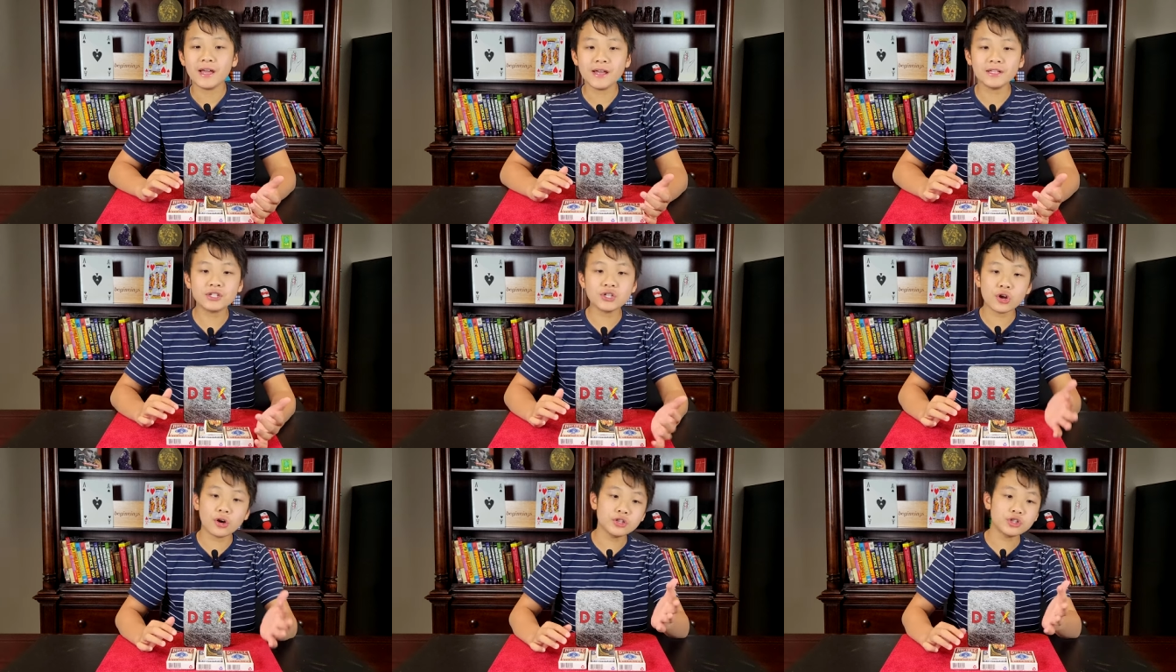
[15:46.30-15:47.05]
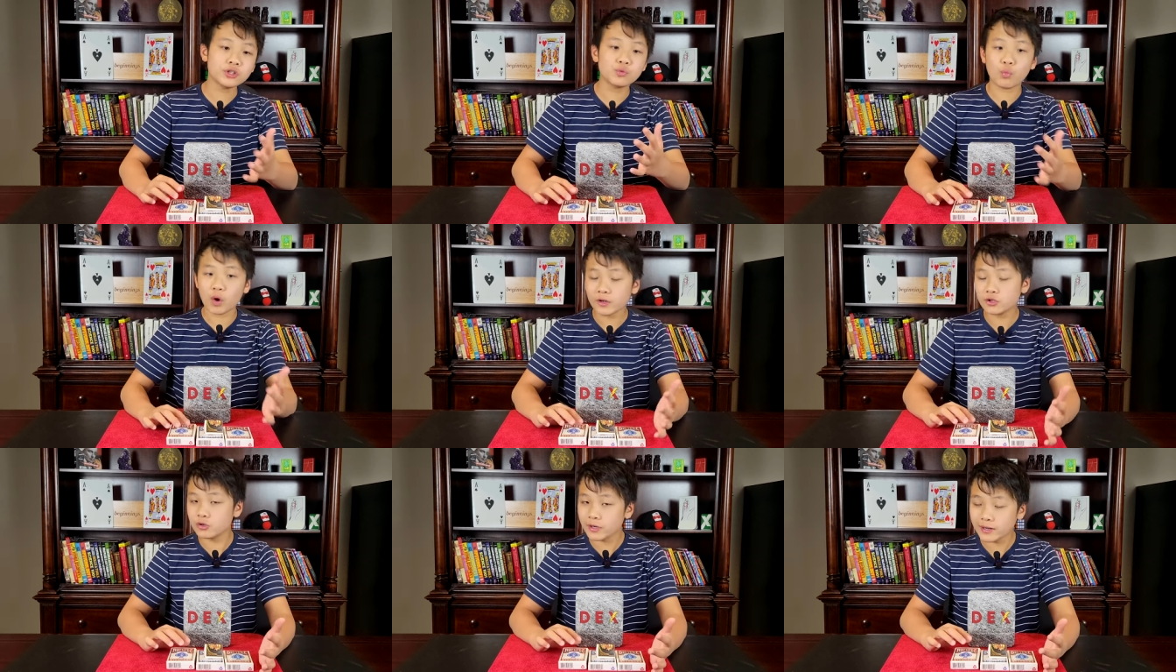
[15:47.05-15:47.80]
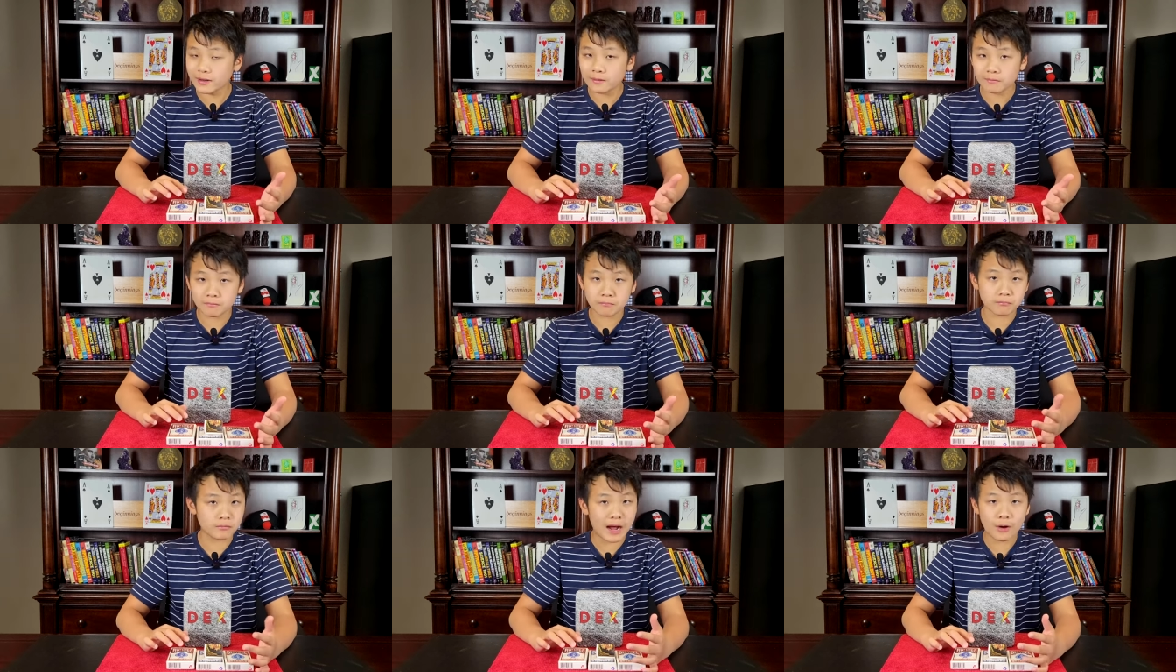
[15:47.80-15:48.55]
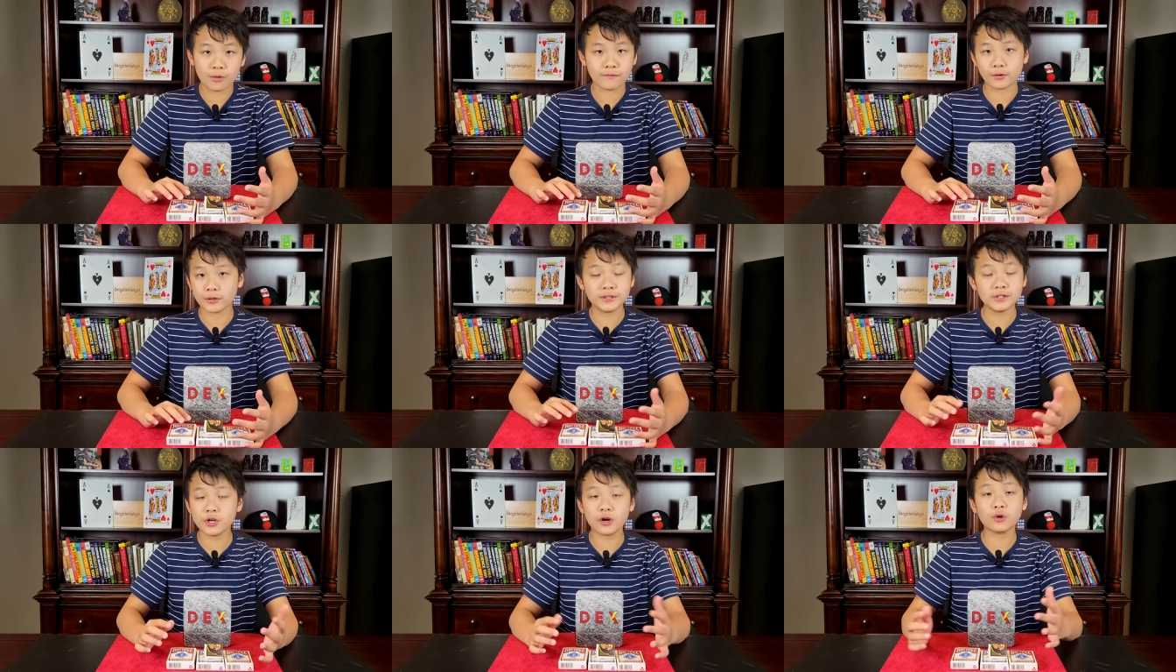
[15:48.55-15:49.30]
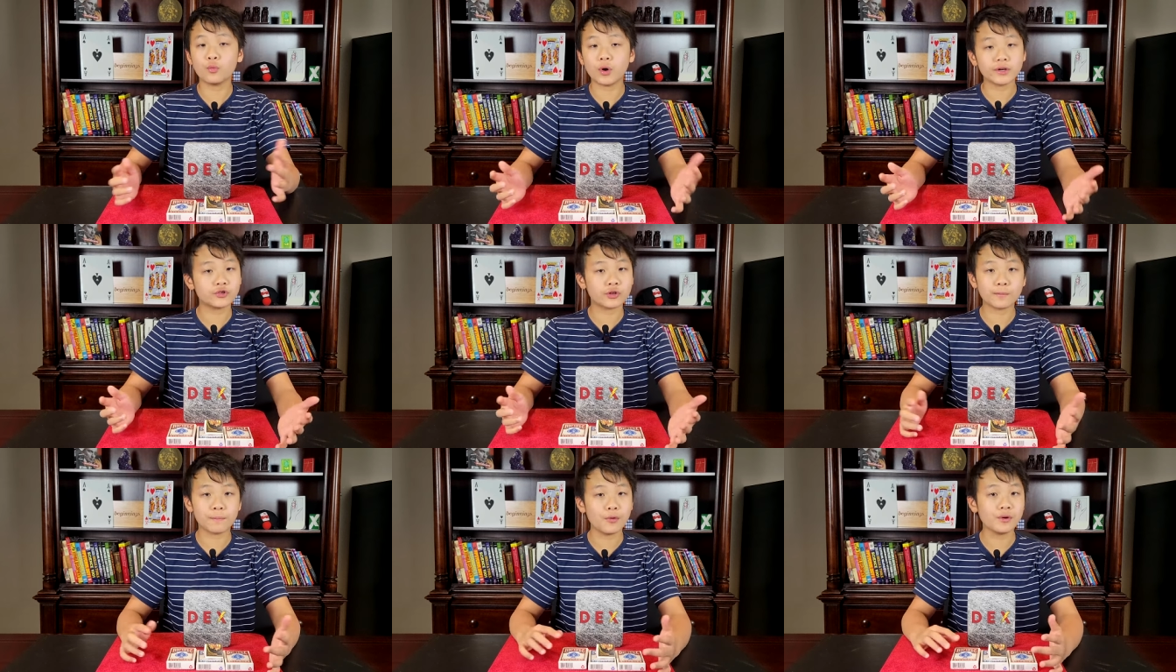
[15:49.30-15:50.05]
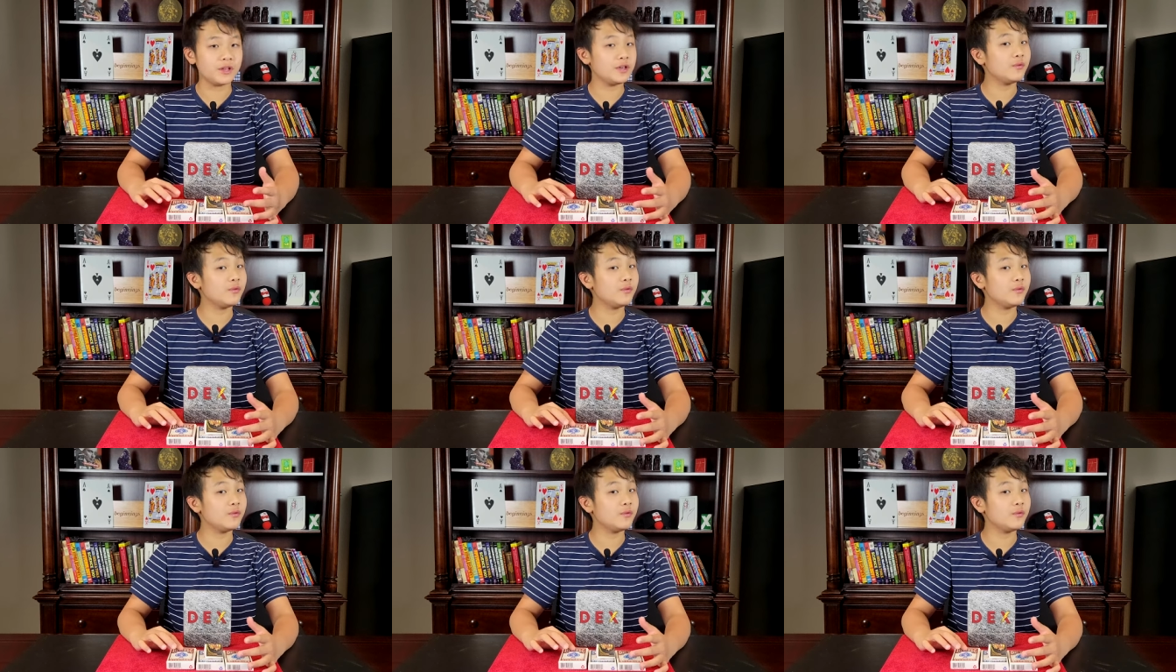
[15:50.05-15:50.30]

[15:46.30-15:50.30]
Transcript: It's not just one trick However, it's not a one trick pony.